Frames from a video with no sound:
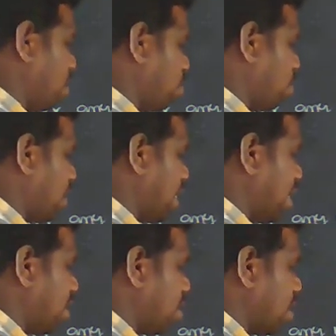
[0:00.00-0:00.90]
to n,
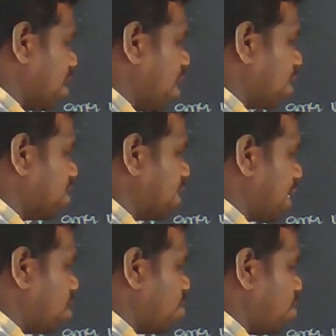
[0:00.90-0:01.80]
and
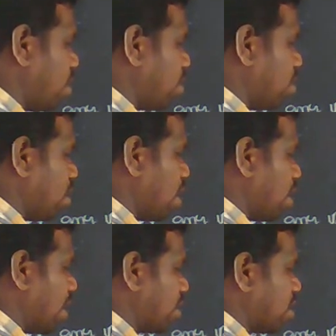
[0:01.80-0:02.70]
second going
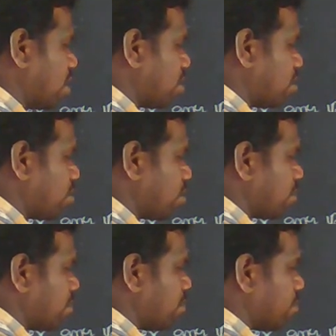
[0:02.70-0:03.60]
to result.
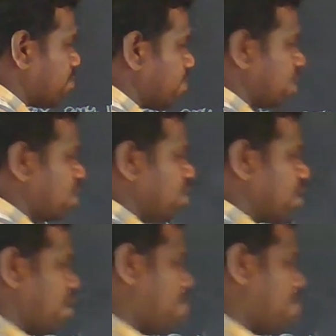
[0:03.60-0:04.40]
Okay,